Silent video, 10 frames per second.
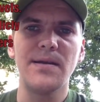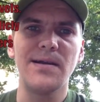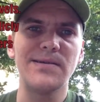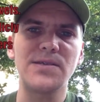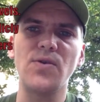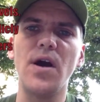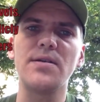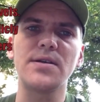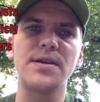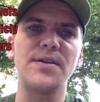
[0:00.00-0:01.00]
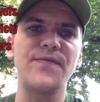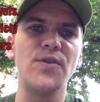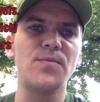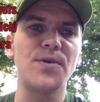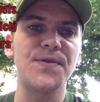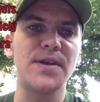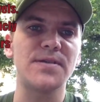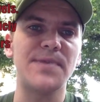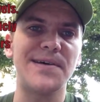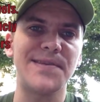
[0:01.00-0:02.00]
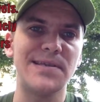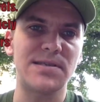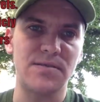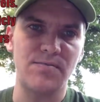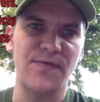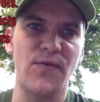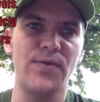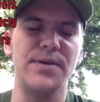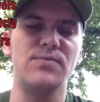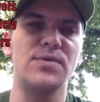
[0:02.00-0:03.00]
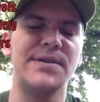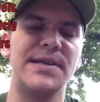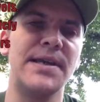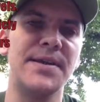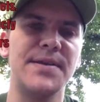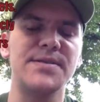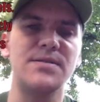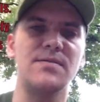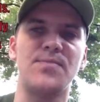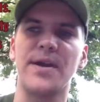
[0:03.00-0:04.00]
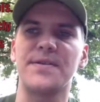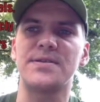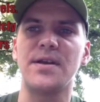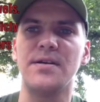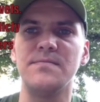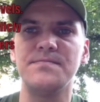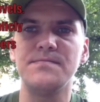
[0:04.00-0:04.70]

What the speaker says: Now, let's go on and look at a few more things about this before we really get into this and break this down.